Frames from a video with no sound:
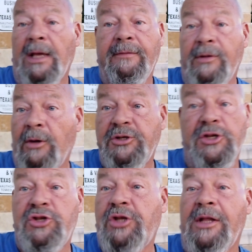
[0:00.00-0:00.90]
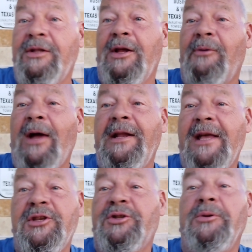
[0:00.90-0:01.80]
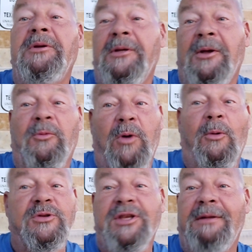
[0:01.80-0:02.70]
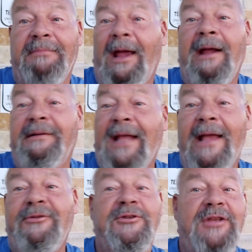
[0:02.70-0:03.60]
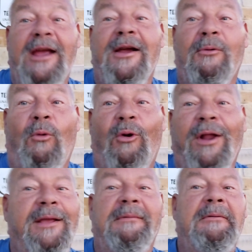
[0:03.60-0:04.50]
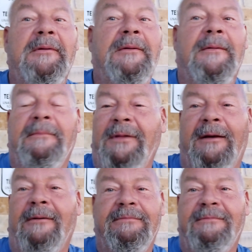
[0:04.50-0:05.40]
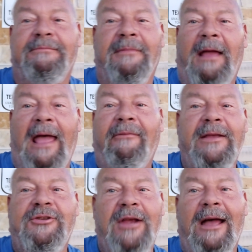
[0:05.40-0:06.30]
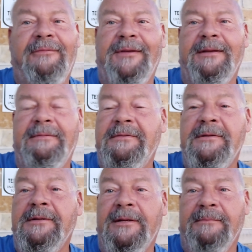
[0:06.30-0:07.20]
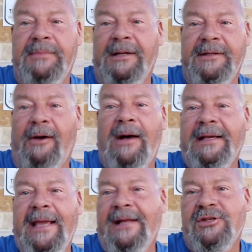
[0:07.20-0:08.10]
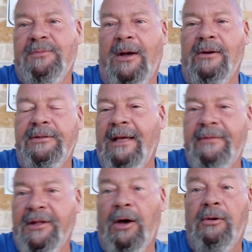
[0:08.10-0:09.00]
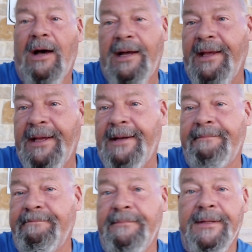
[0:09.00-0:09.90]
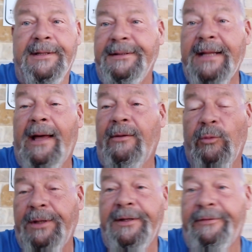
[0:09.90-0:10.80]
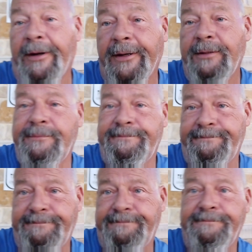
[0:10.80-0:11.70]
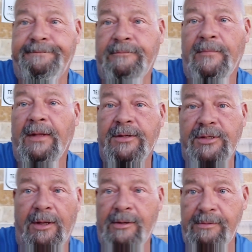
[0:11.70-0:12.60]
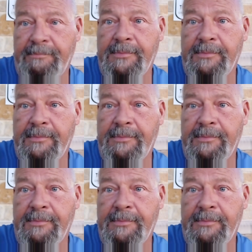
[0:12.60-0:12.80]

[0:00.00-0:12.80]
even though she's sitting there right next to what was a dangerous air warning, you know, heavy traffic. But no, I can't smoke, even though I am downwind of her. So